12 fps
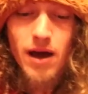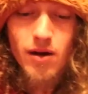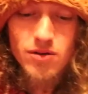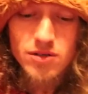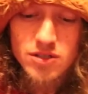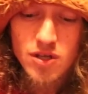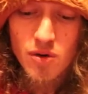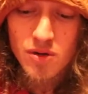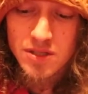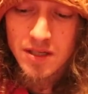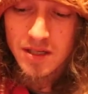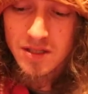Powder Snow
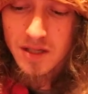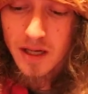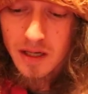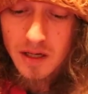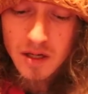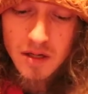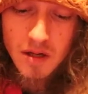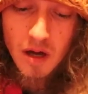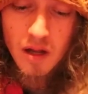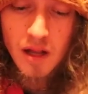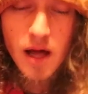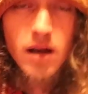because it gets like
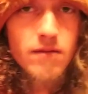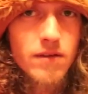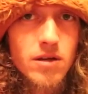a lot of